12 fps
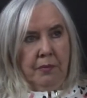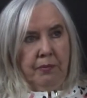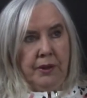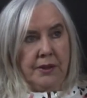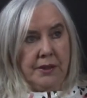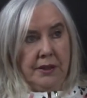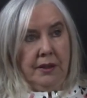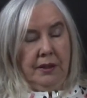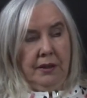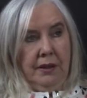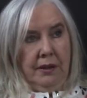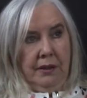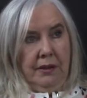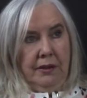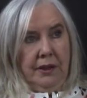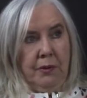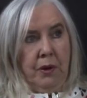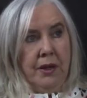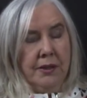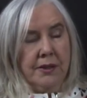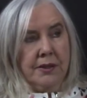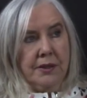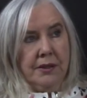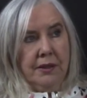But there
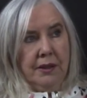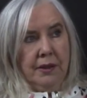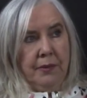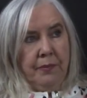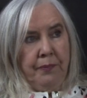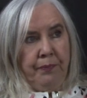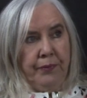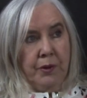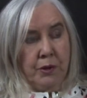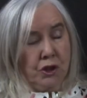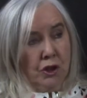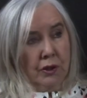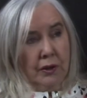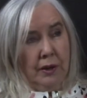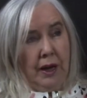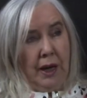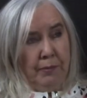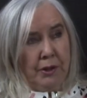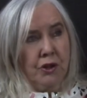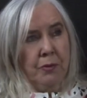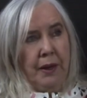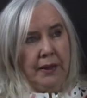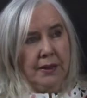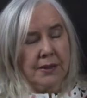weren't um, there was two there had been two
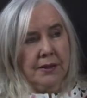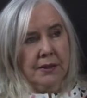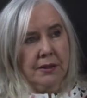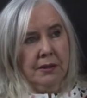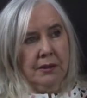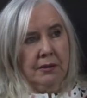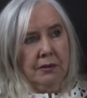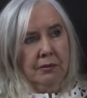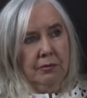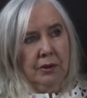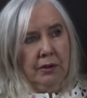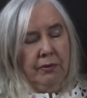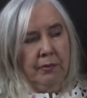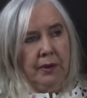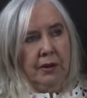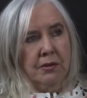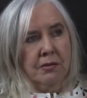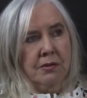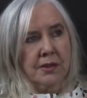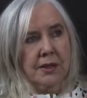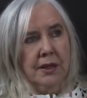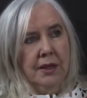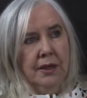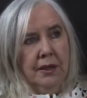banks in the town. One of them closed,
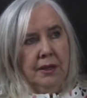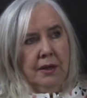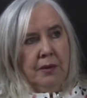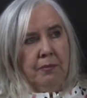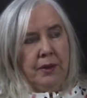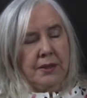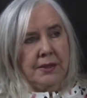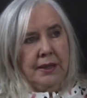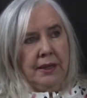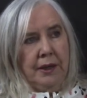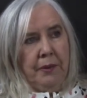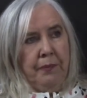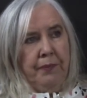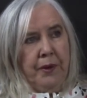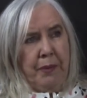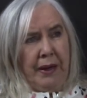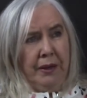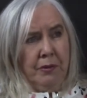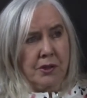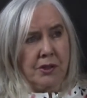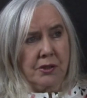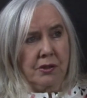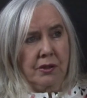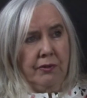but uh, the bank
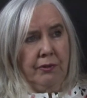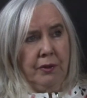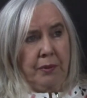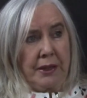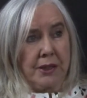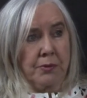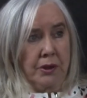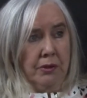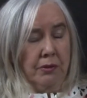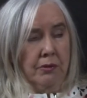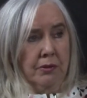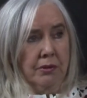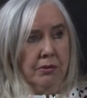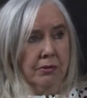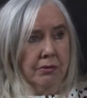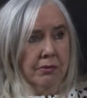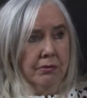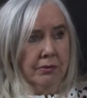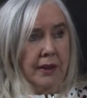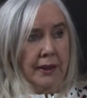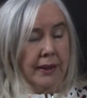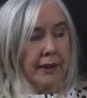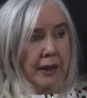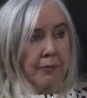wasn't sort of the place where you'd
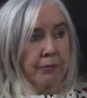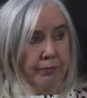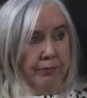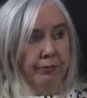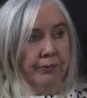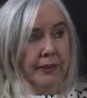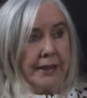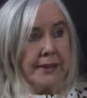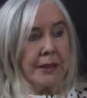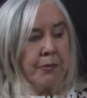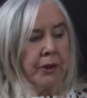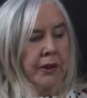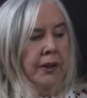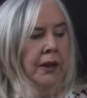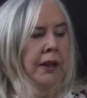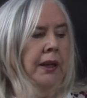readily get easy money.